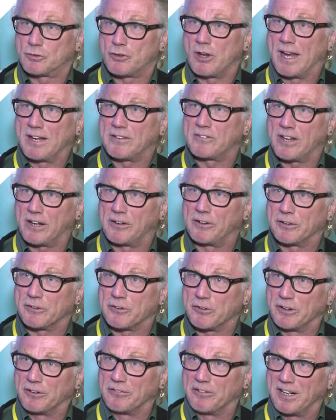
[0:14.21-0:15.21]
shared
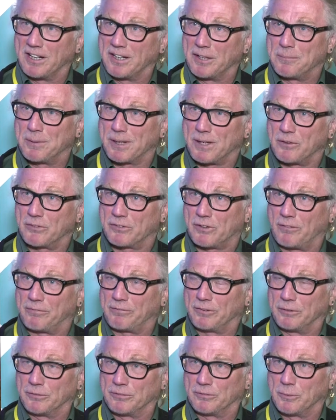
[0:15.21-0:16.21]
territory, really, because
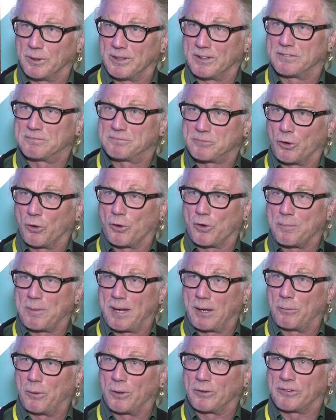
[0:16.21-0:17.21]
often we talk
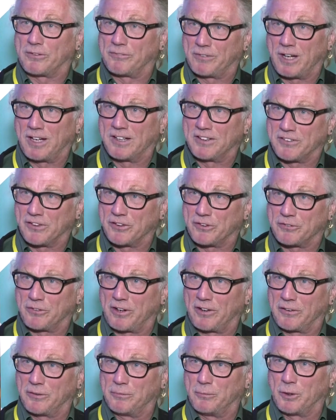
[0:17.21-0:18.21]
about what divides us
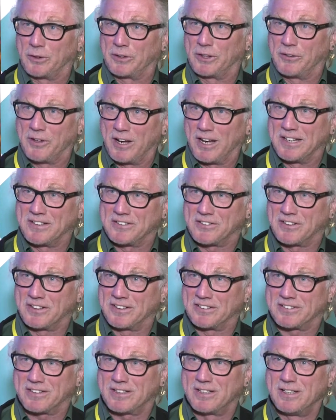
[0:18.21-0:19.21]
rather than what unites
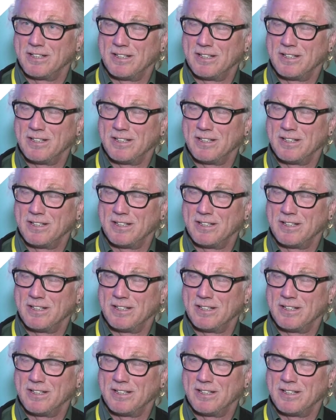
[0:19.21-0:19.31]
us.